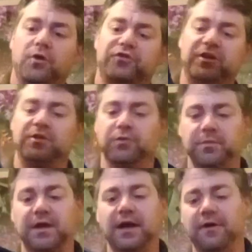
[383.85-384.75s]
to wash it, you
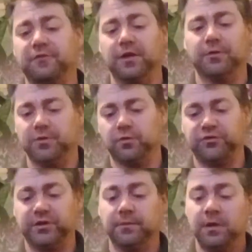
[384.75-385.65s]
want to be careful how you
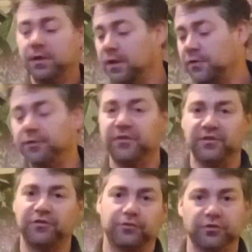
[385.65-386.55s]
wash it. There
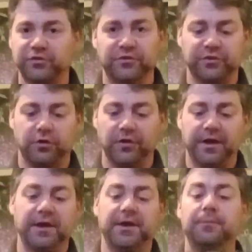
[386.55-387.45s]
is instructions and all
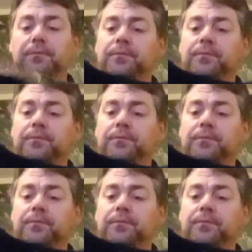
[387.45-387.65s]
that in it.